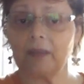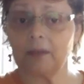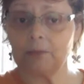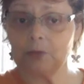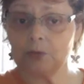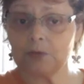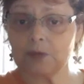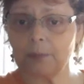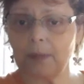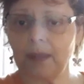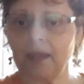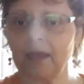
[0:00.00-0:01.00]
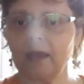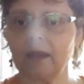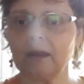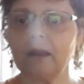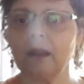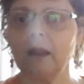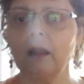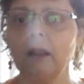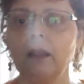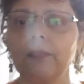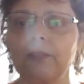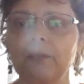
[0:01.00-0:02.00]
them use the pen,
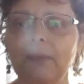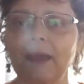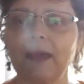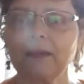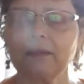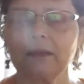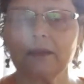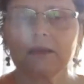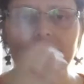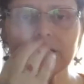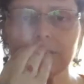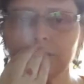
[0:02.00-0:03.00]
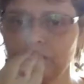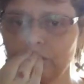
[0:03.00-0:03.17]
the magnets.